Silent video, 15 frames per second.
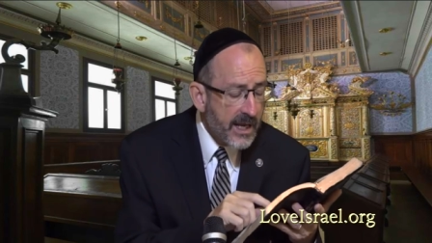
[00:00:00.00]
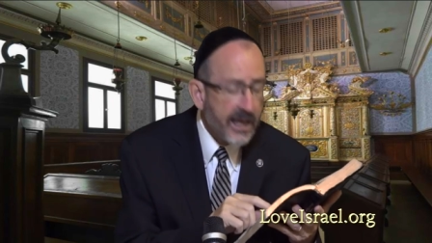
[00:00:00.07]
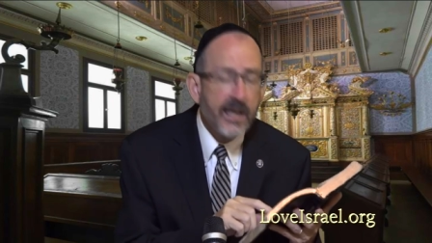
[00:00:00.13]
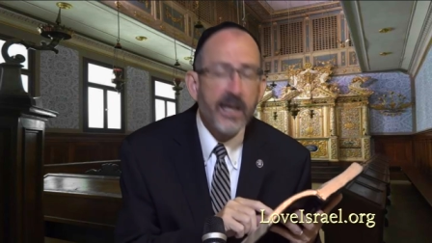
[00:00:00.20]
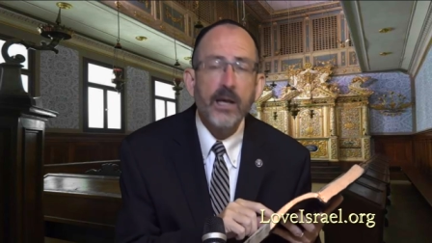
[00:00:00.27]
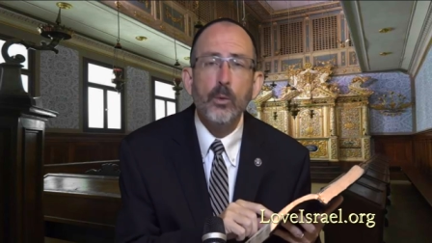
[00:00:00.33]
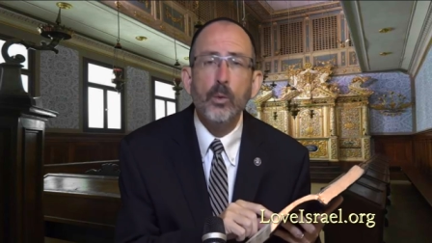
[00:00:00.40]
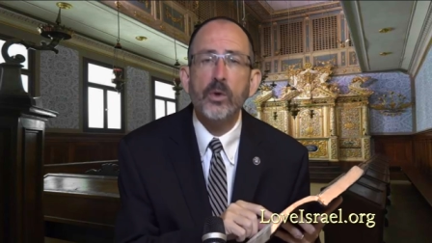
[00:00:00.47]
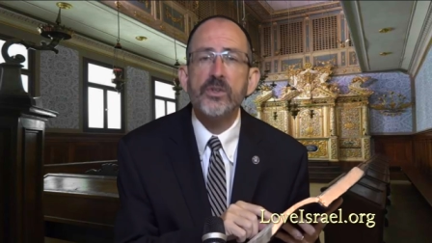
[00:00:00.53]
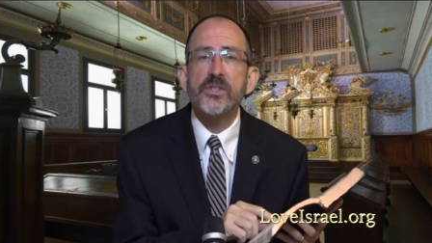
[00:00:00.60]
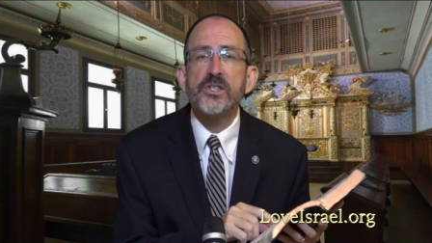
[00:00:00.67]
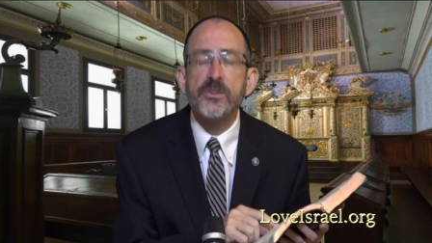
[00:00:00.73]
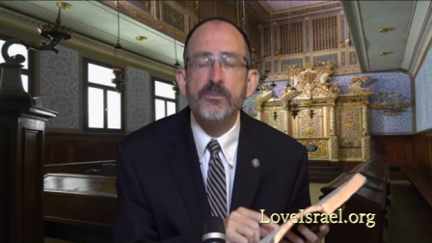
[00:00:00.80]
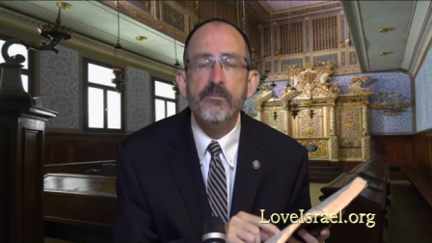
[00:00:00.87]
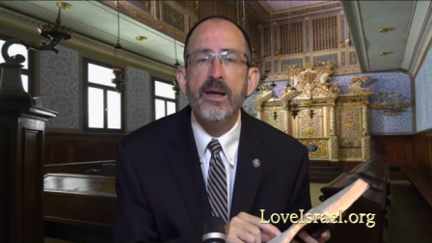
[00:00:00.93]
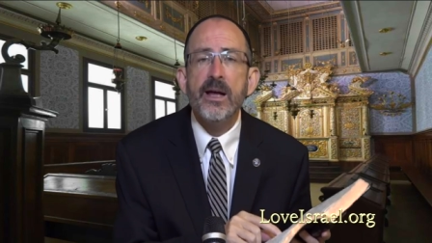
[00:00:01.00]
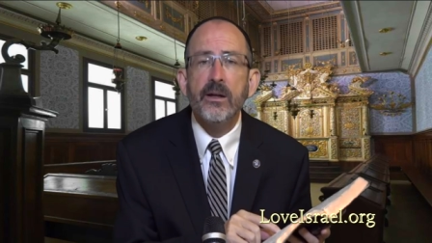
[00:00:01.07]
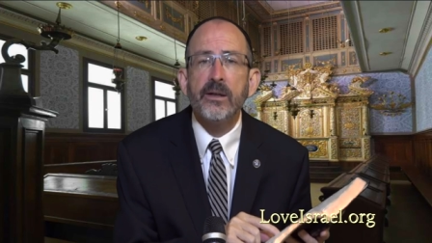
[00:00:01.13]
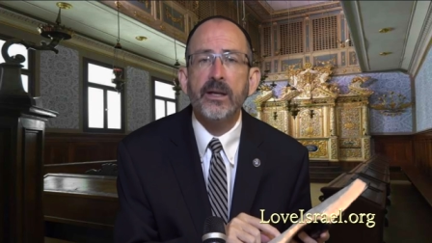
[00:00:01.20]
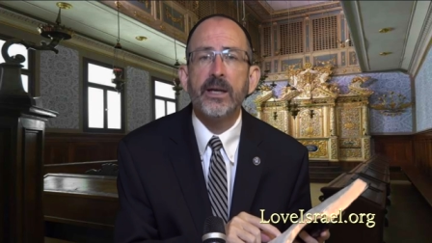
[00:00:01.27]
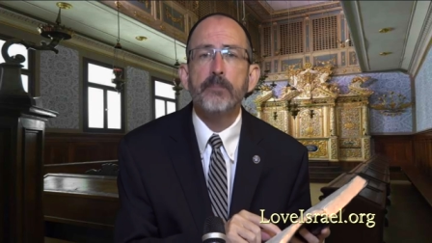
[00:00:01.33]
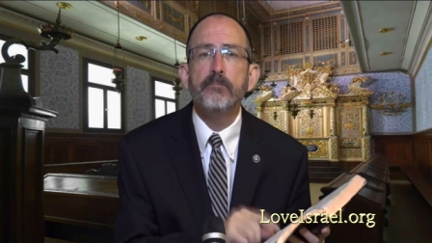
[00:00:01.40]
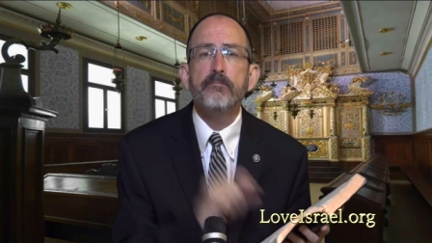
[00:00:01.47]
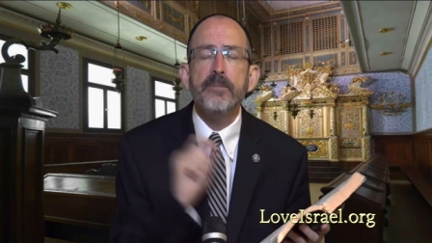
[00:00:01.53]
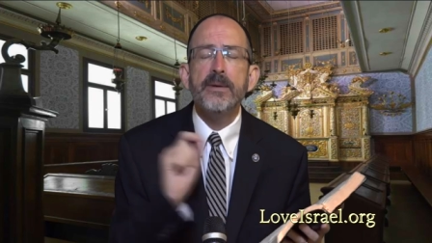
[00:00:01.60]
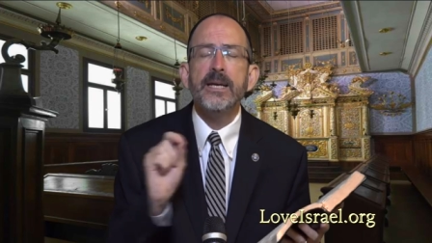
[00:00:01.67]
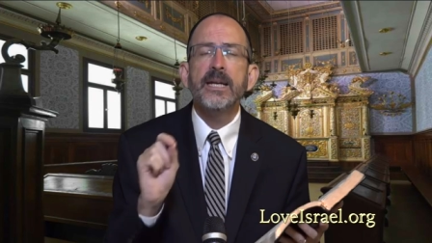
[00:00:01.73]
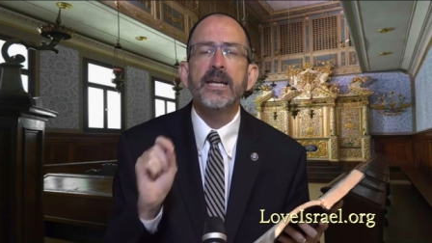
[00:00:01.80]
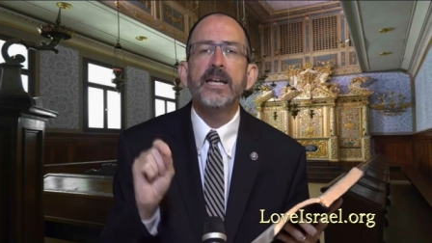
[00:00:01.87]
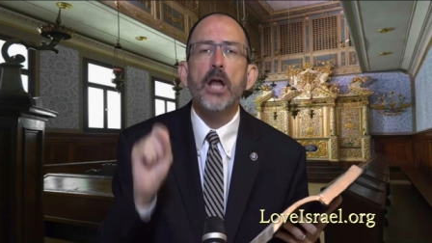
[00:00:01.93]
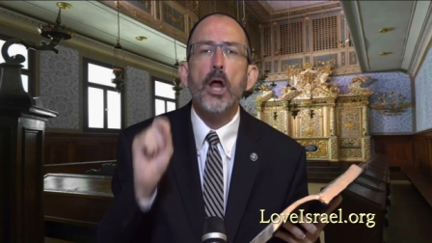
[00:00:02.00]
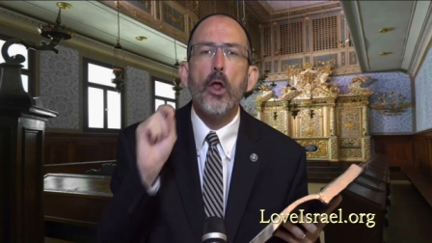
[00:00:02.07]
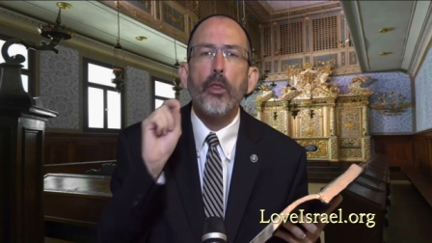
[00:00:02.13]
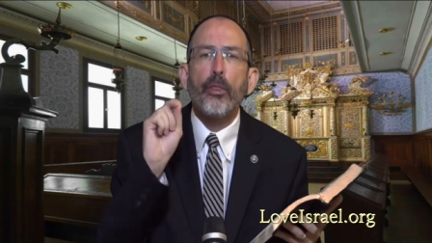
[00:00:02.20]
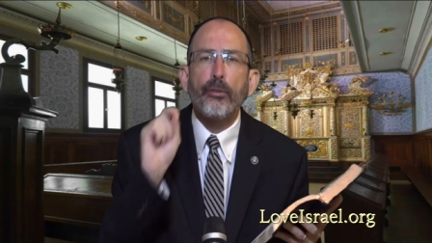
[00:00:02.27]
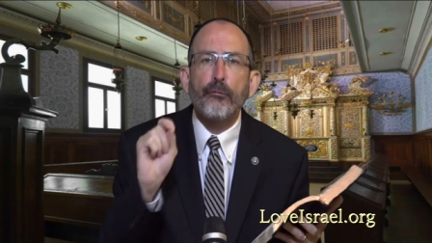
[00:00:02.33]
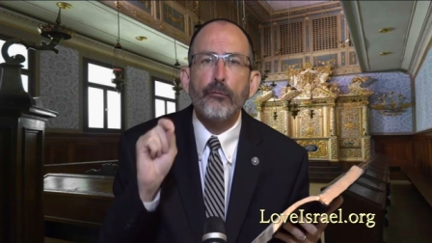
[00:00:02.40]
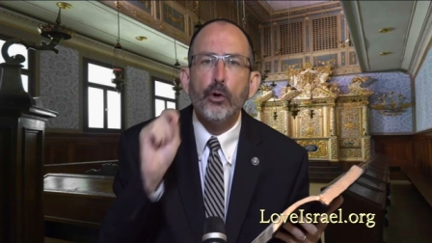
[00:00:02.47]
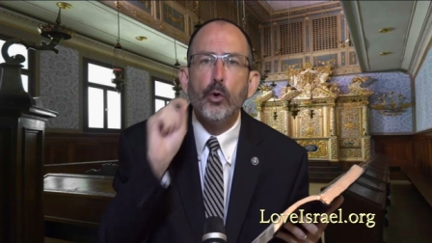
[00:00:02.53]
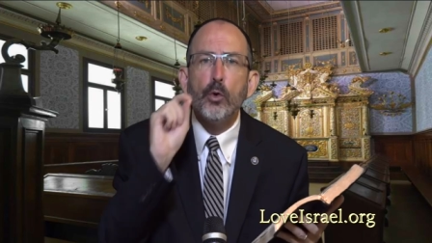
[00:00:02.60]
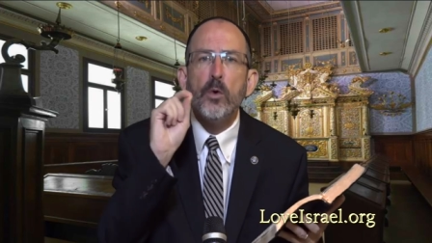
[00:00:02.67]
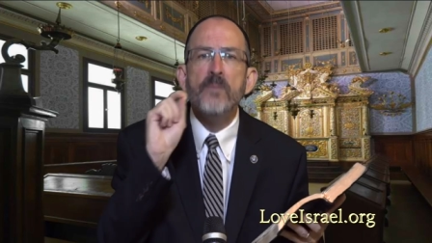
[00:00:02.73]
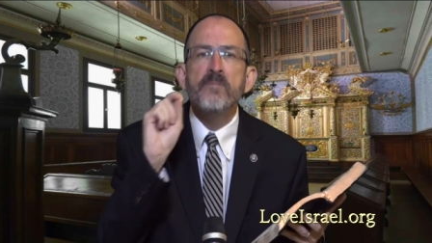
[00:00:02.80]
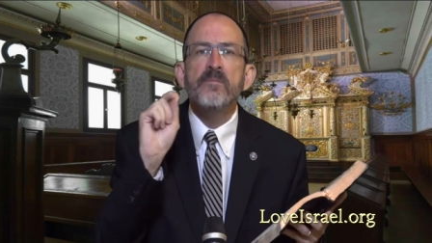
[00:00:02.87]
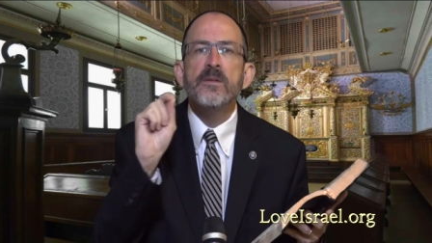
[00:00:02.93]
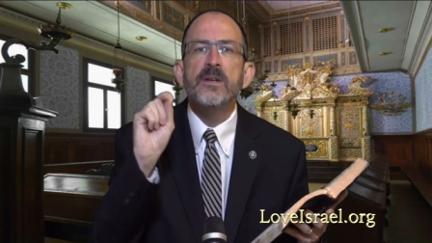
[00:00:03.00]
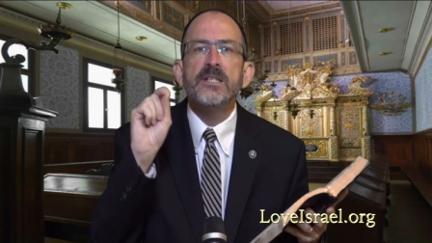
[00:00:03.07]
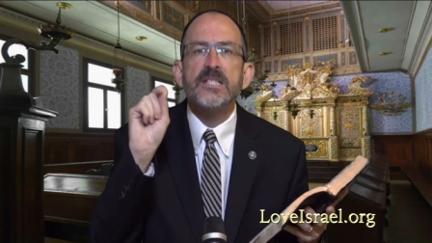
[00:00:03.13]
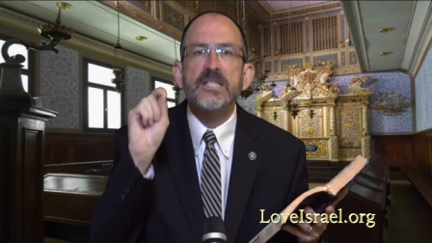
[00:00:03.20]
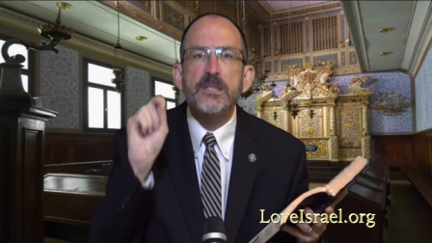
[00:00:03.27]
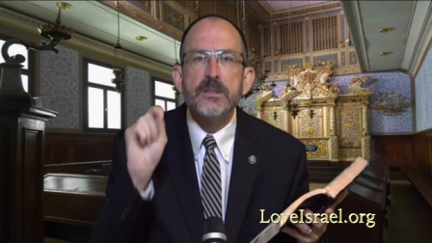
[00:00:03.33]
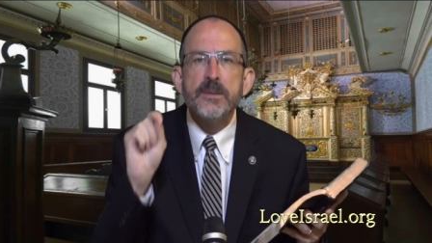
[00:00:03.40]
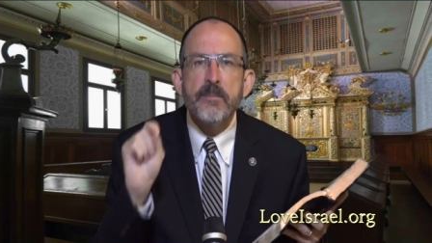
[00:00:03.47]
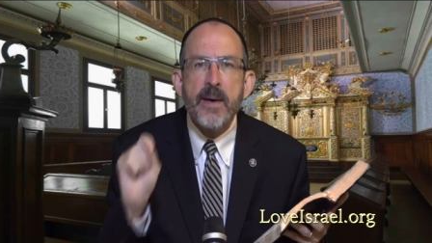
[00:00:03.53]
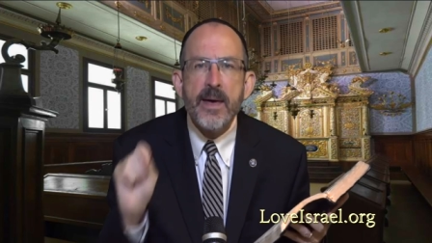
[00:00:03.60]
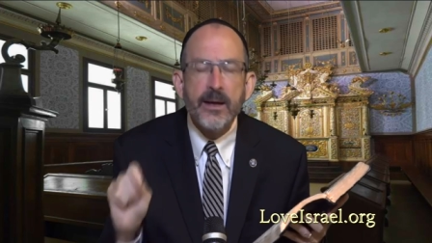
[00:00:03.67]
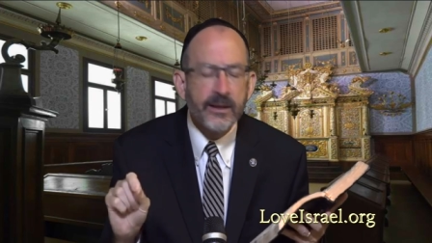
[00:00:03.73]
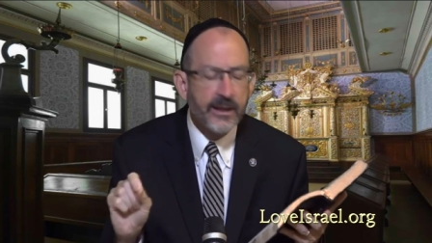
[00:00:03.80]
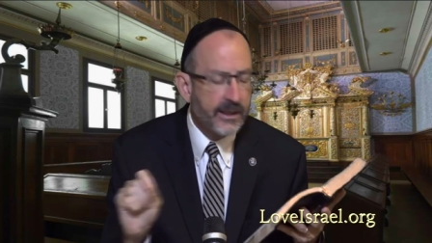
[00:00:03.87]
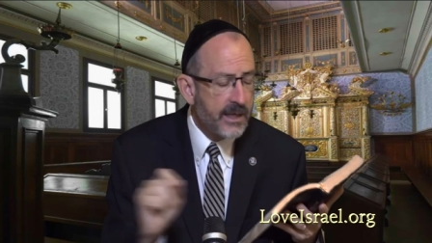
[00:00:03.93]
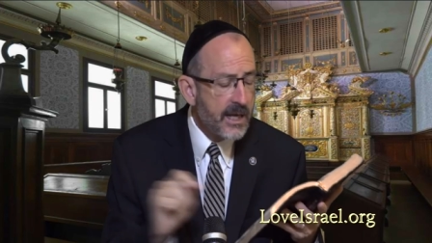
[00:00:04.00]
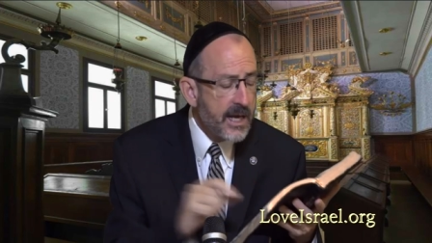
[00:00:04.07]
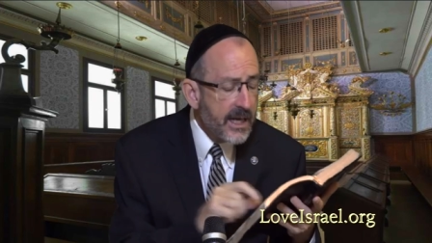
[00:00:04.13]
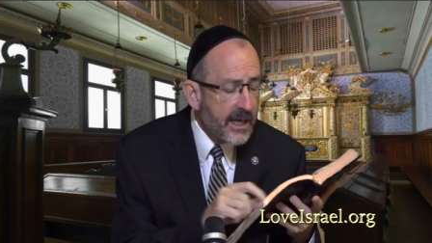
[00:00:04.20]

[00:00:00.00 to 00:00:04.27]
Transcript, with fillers: He will smell it, meaning through smelling,